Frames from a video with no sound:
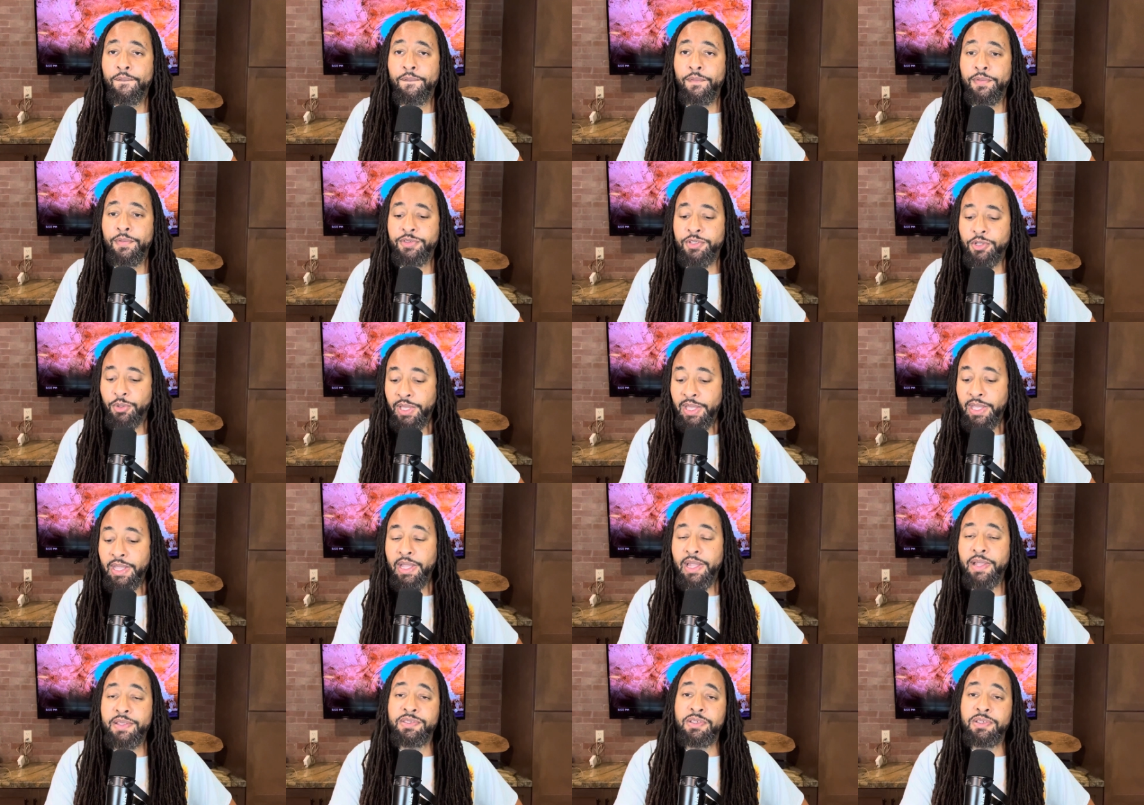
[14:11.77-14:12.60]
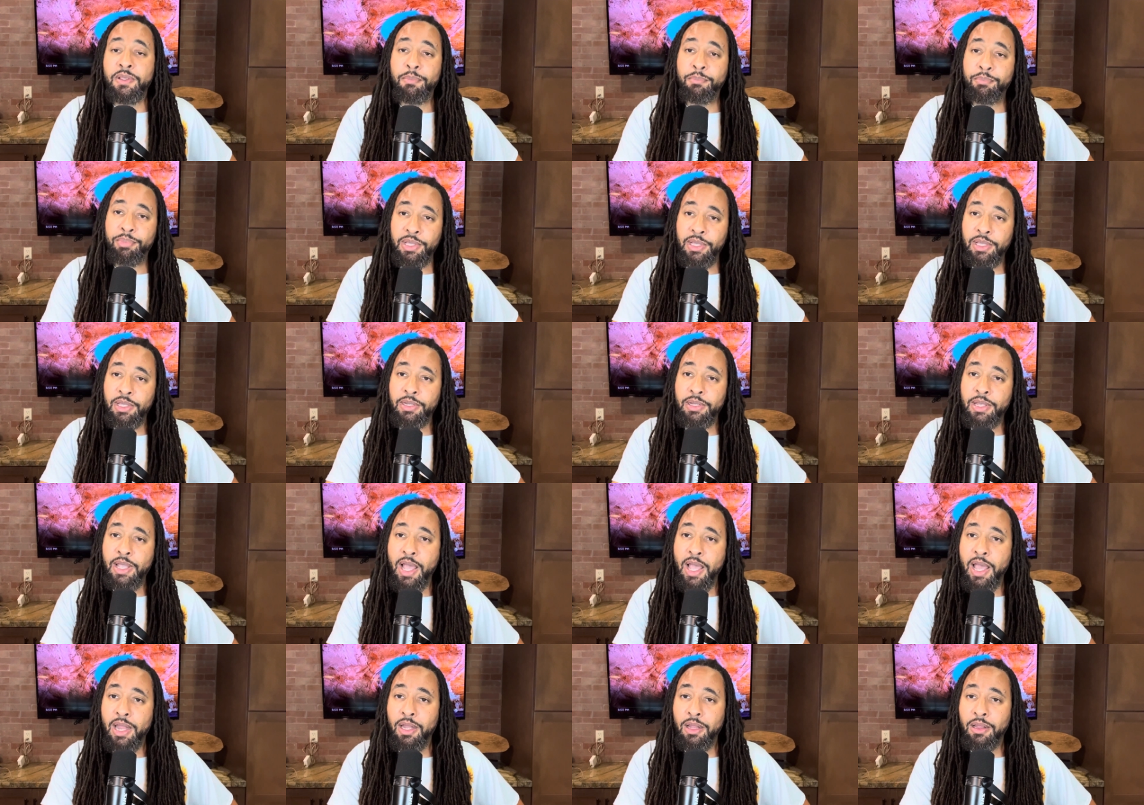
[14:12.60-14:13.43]
so he ends up being
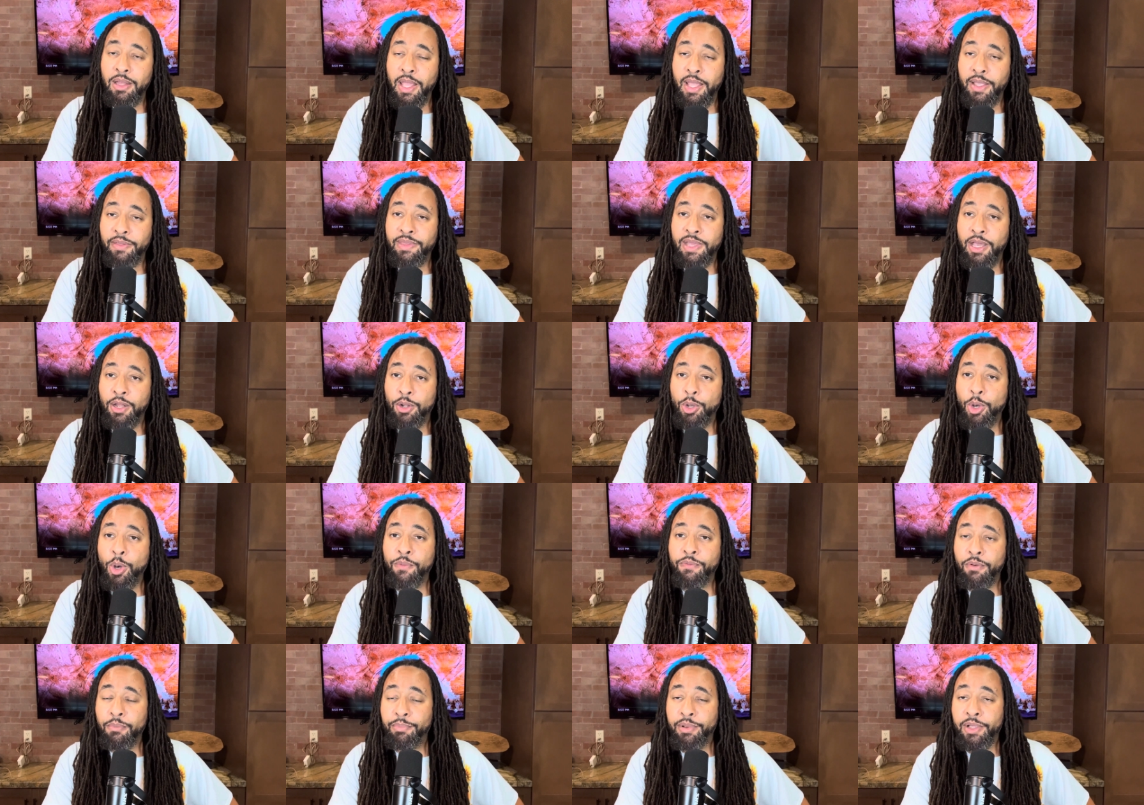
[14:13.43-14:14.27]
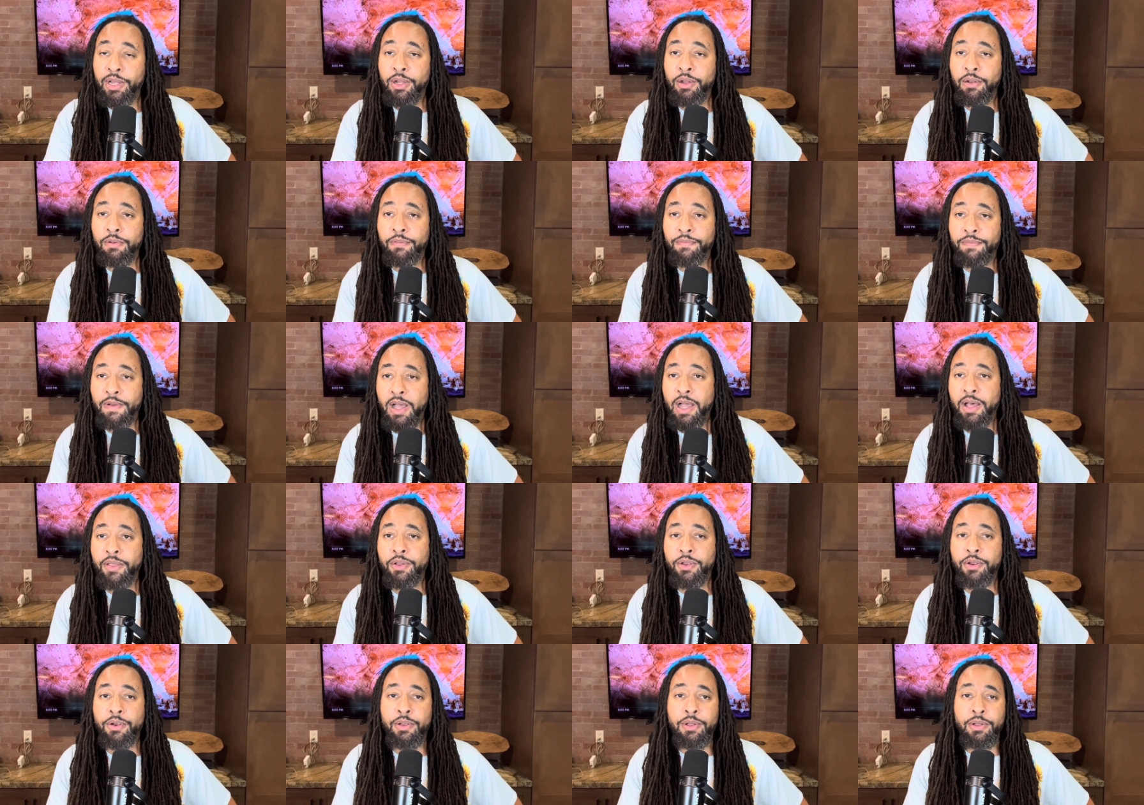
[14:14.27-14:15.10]
kind of like that overbearing
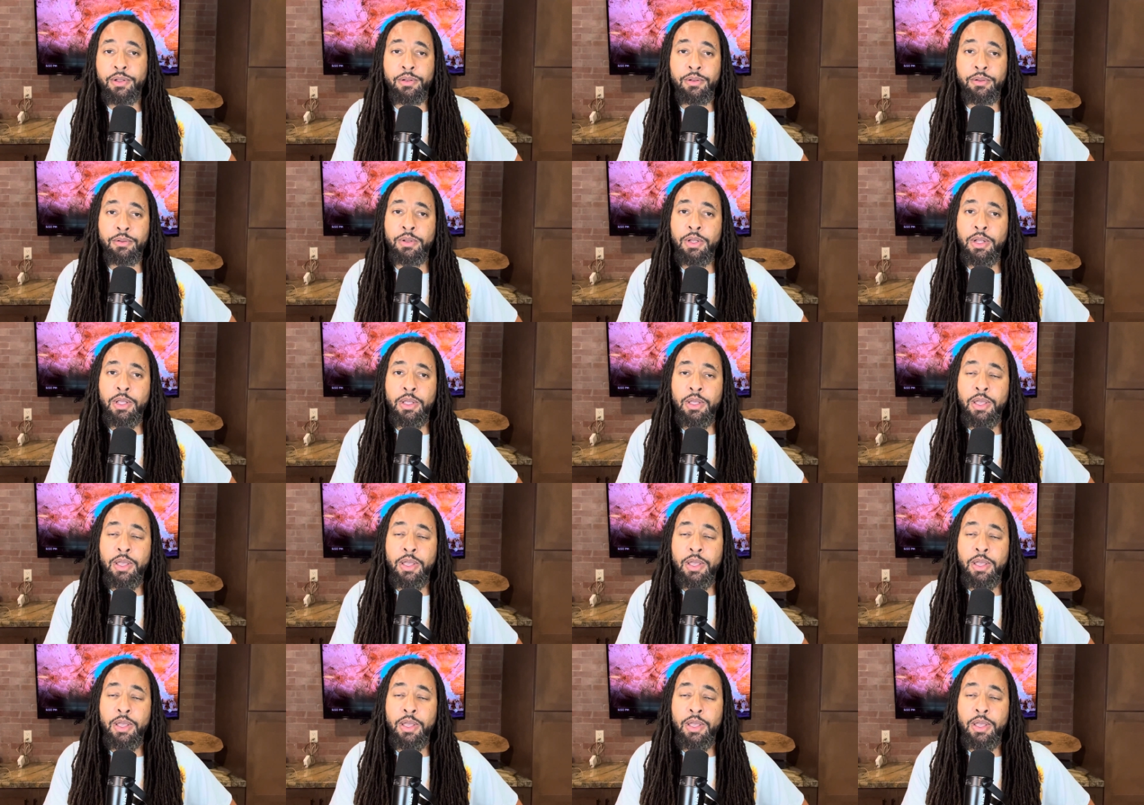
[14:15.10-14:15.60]
father and